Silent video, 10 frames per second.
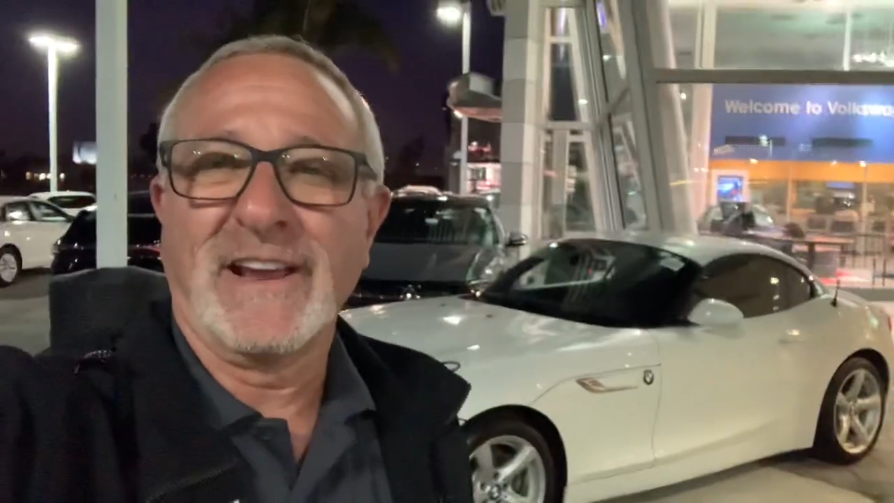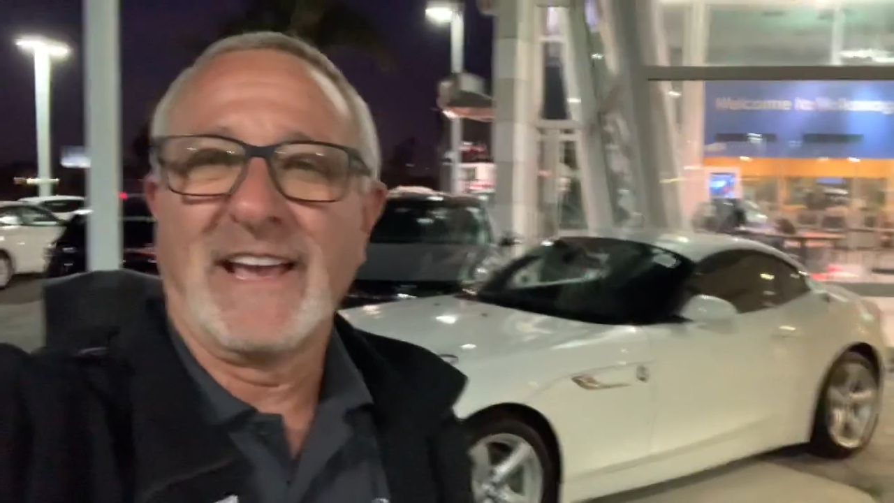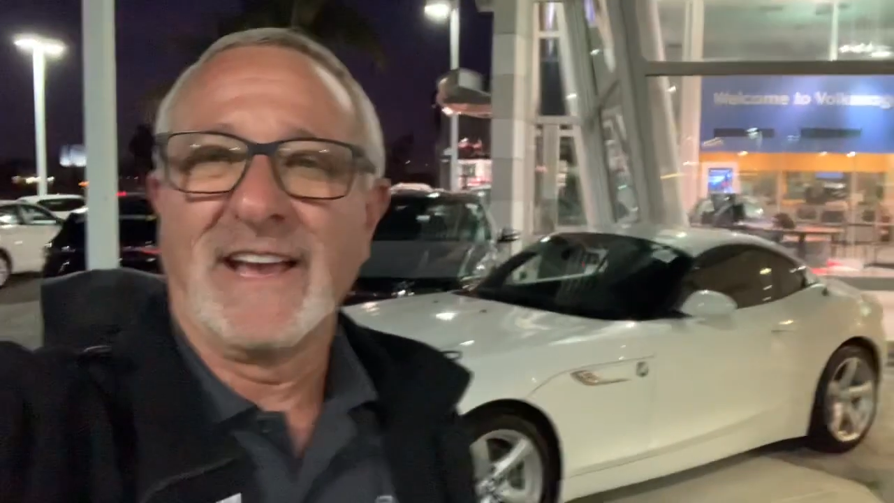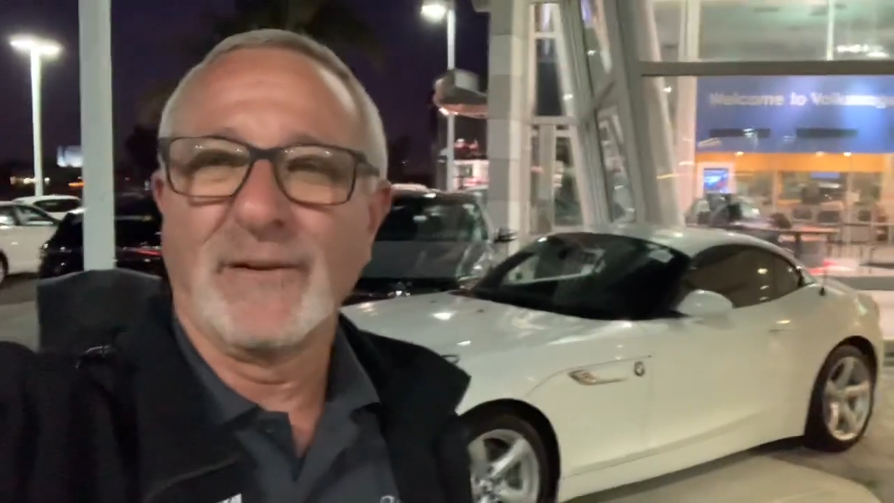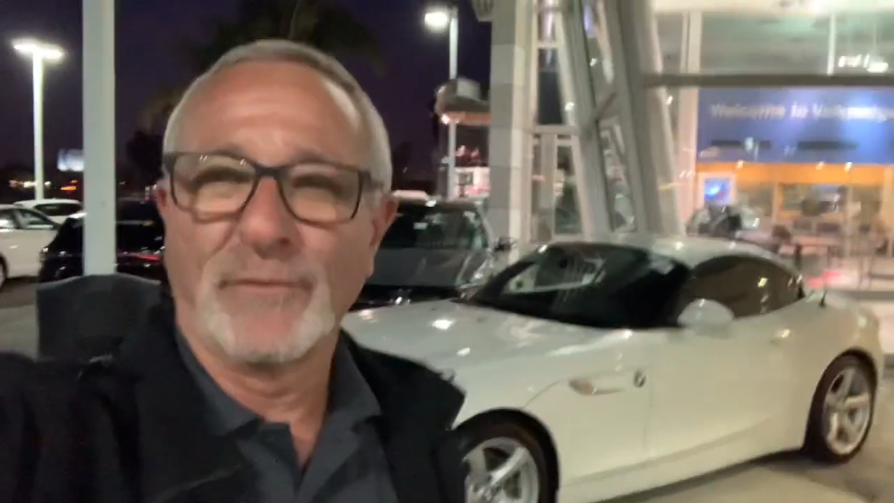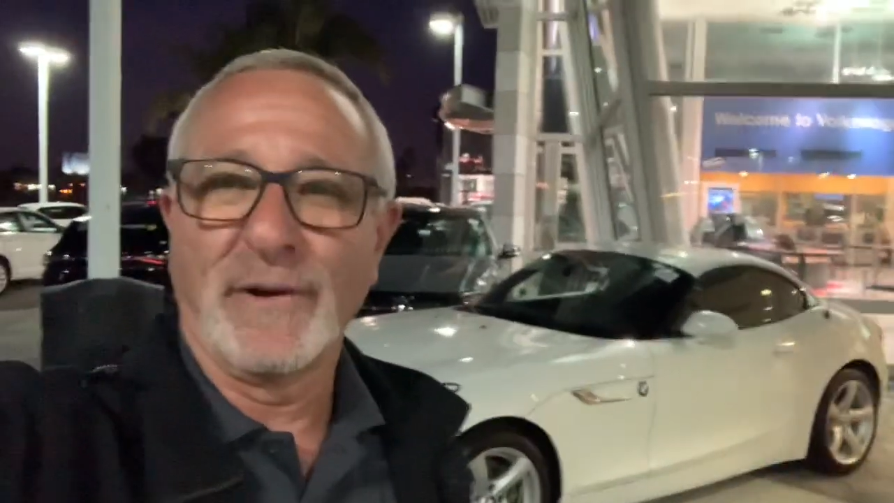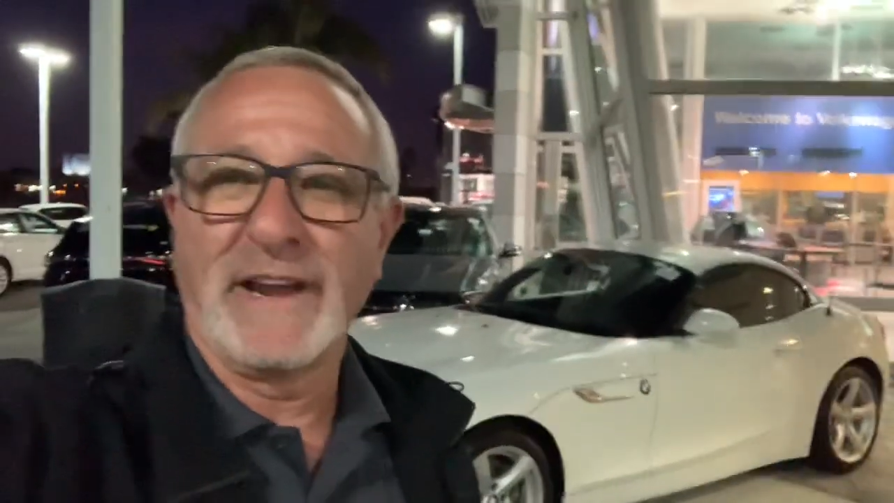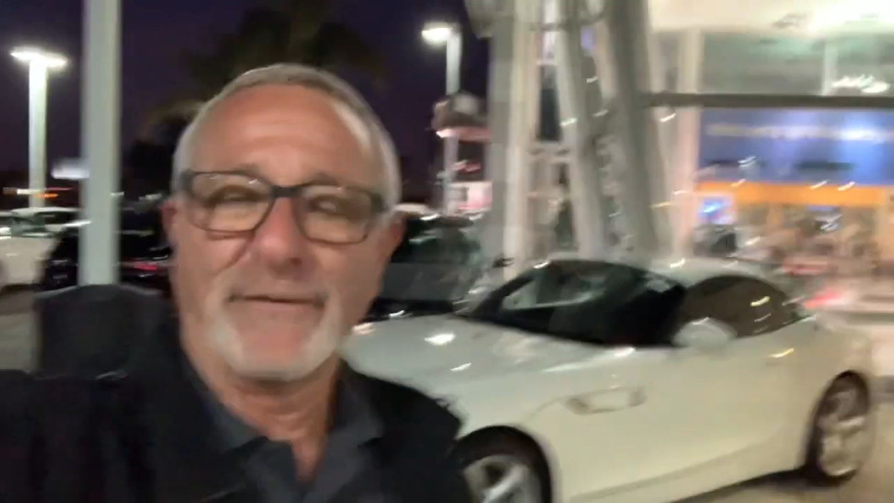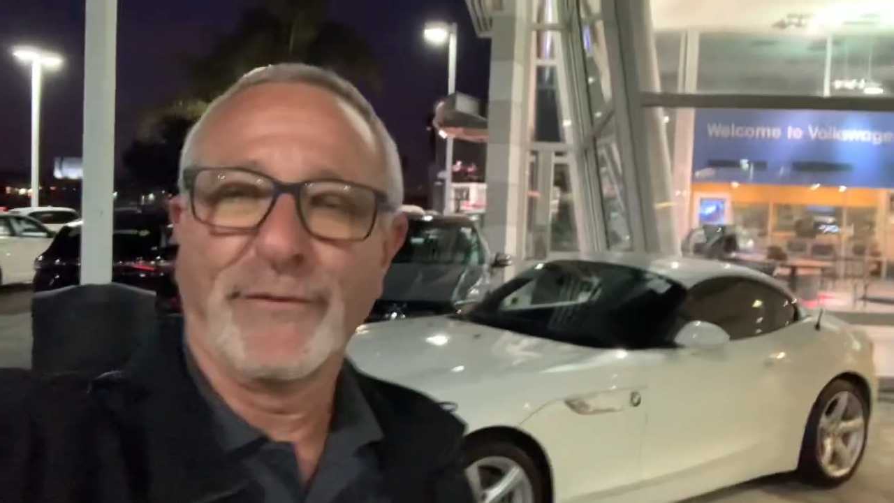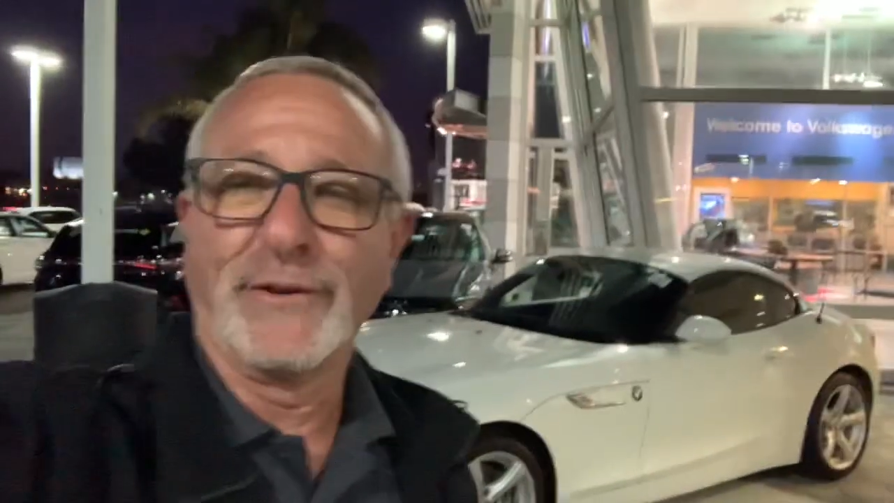and we're
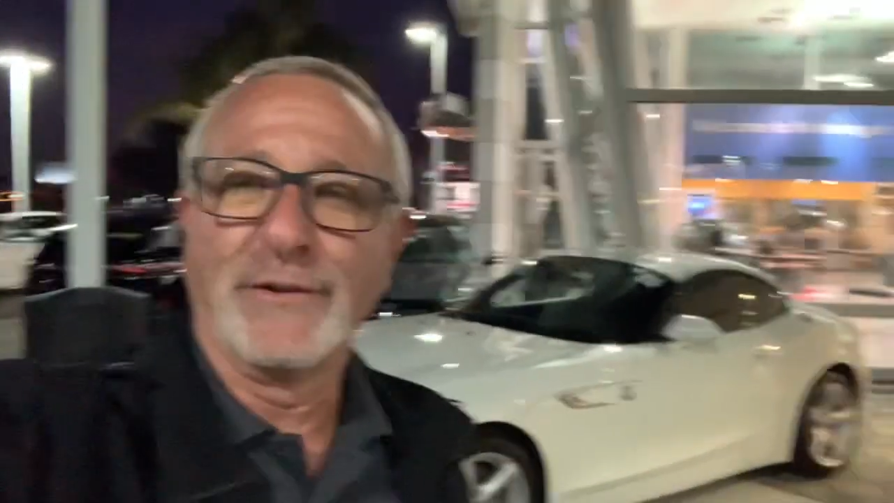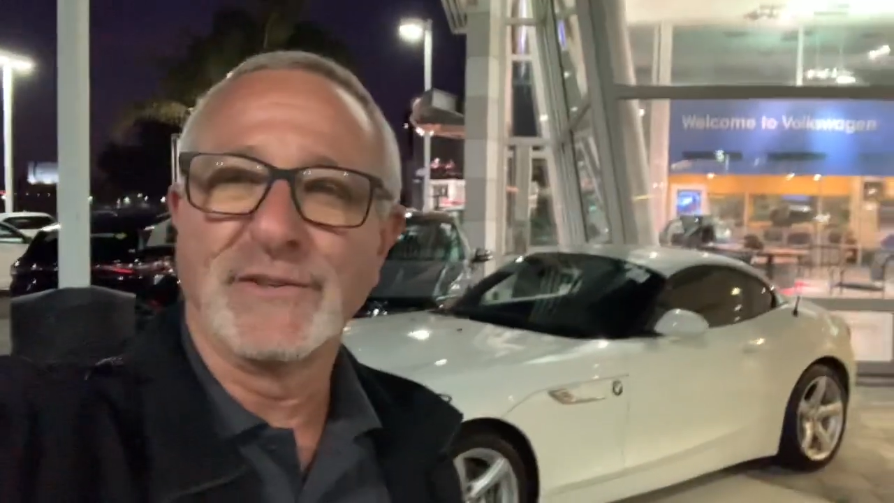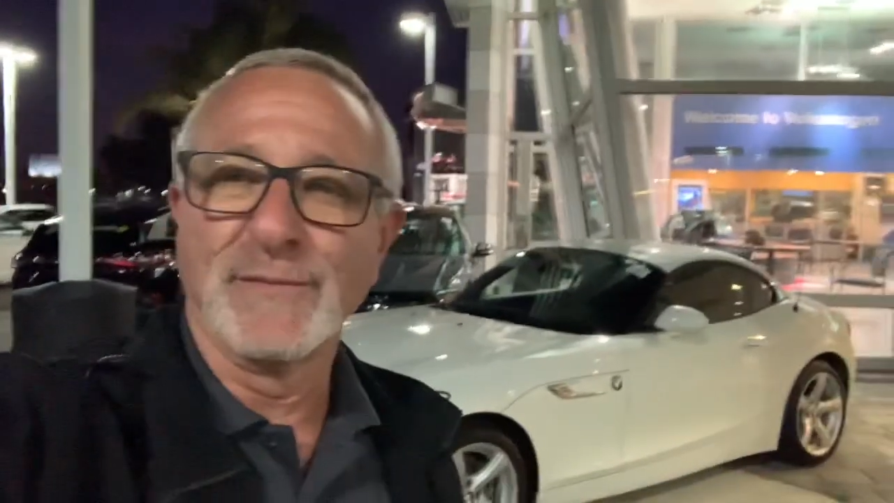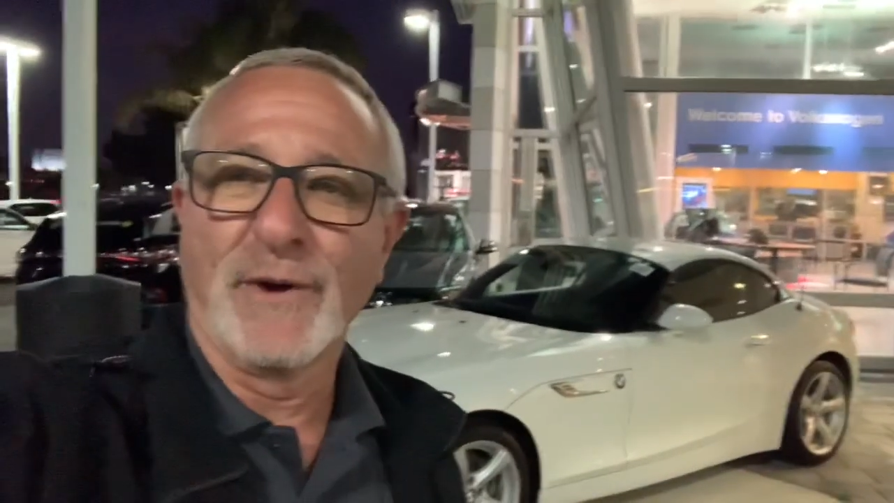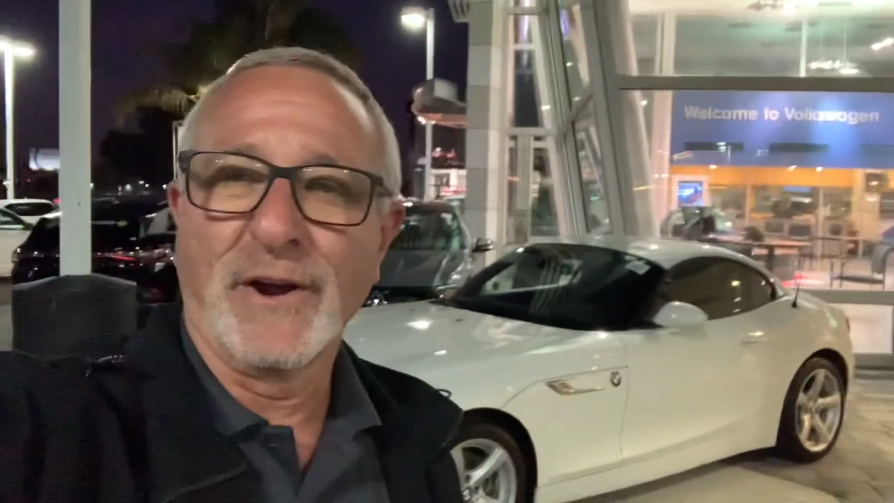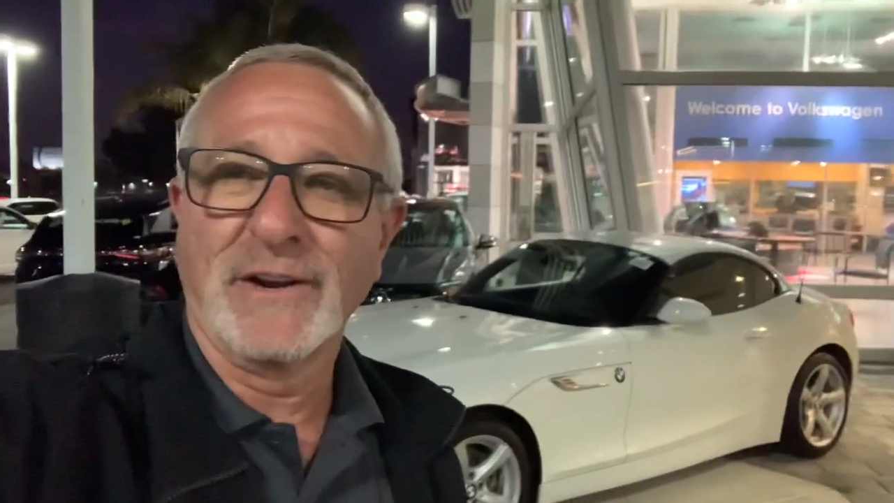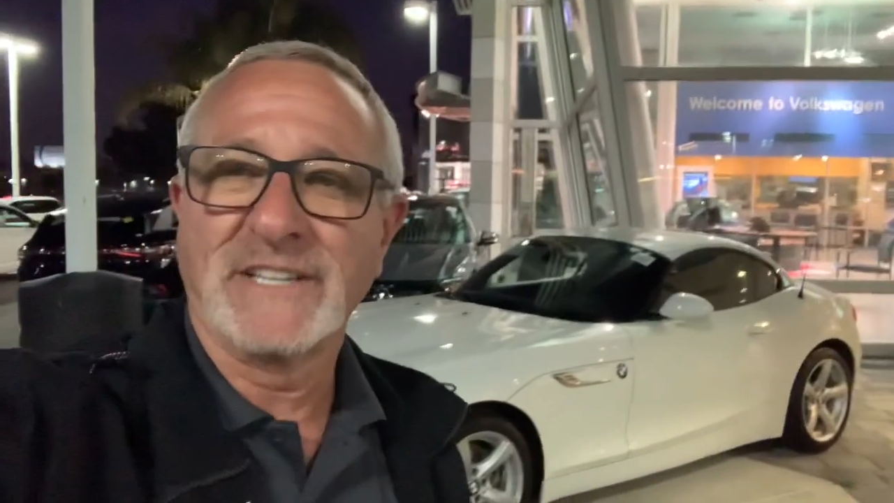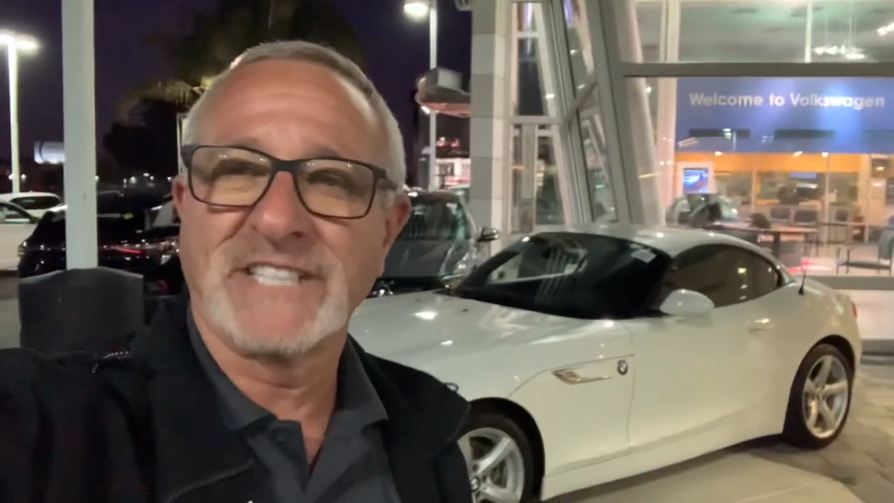ready for you tomorrow to